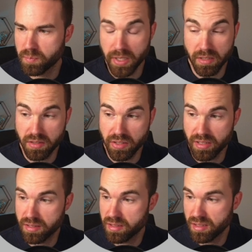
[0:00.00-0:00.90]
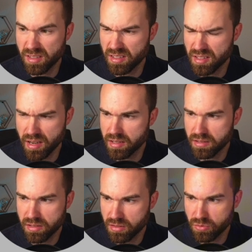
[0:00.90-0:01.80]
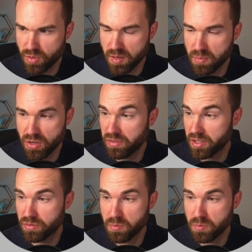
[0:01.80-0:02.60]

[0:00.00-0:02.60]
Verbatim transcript: But as you can see, the design is quite perfect for